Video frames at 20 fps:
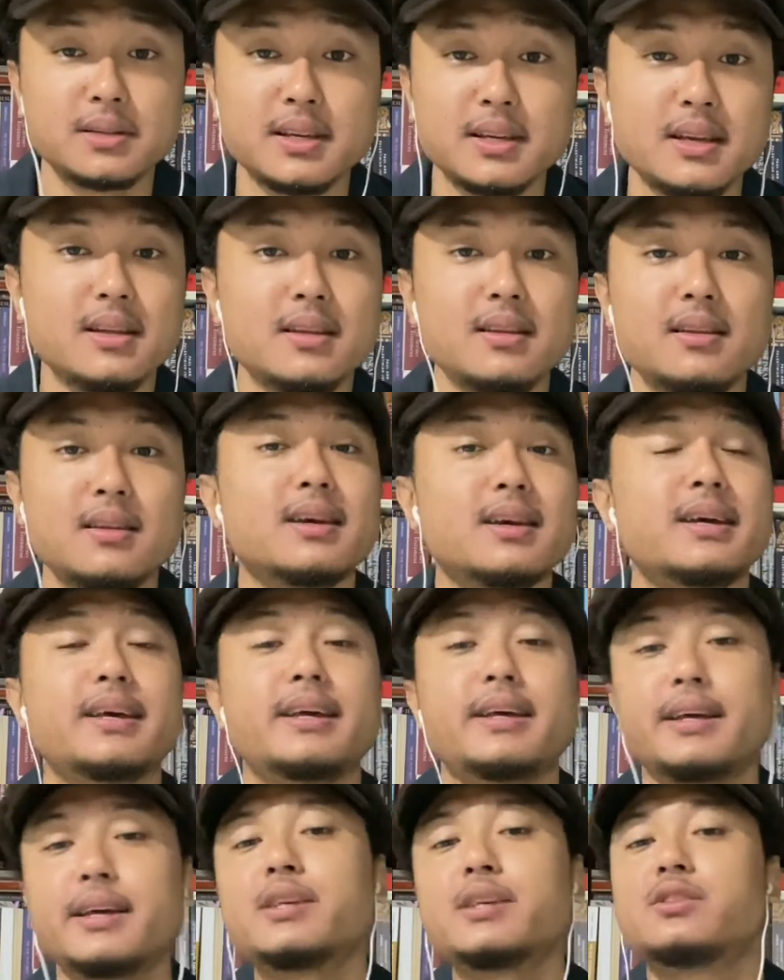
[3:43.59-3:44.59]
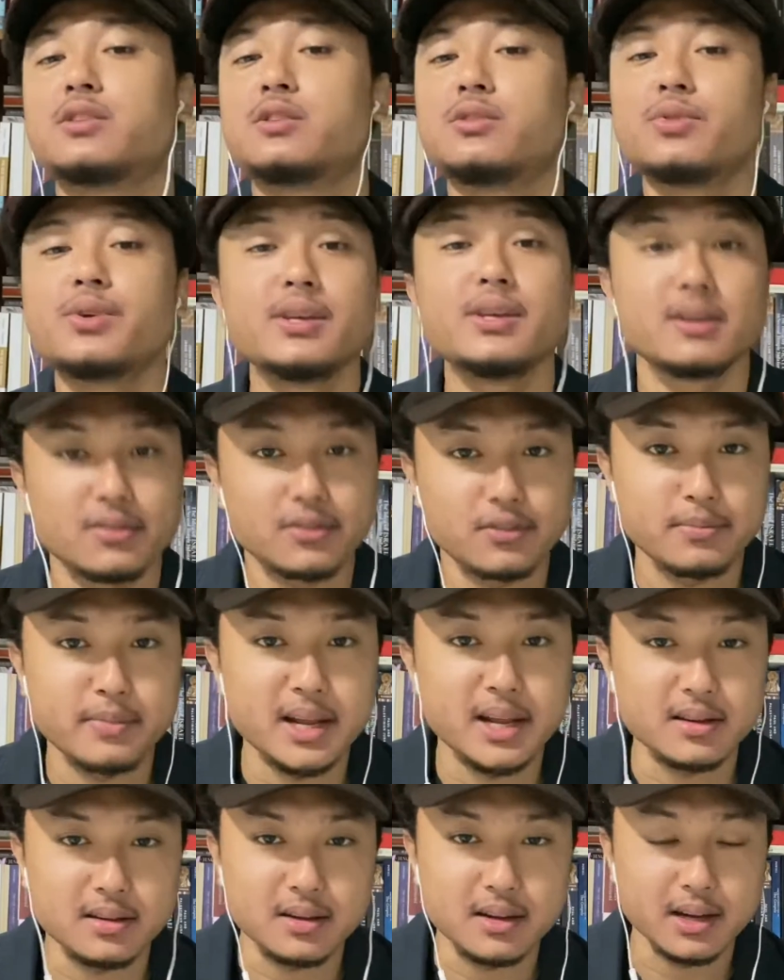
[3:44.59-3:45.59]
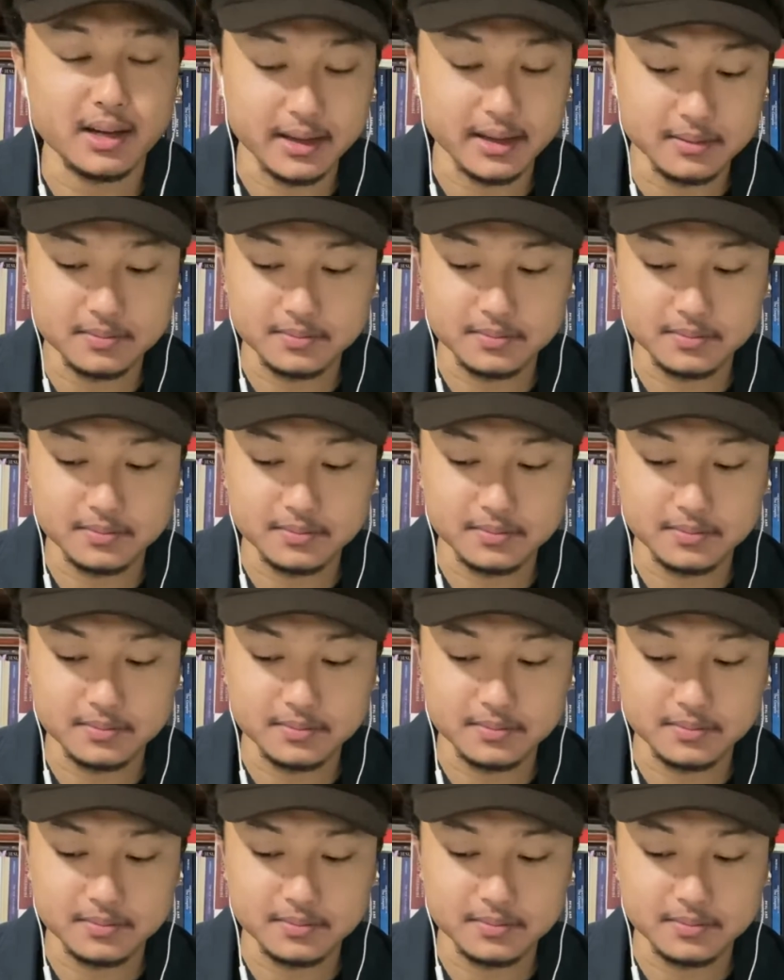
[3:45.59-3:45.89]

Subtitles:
in the history of mankind.